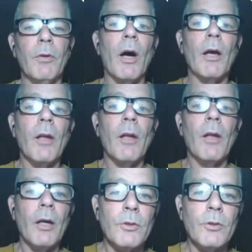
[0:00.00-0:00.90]

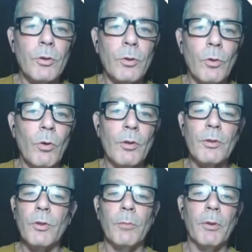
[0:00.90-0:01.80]
online stores. You can
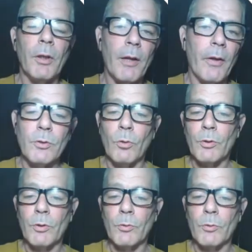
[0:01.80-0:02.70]
build online
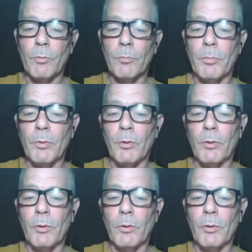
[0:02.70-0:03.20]
stores with Builderall.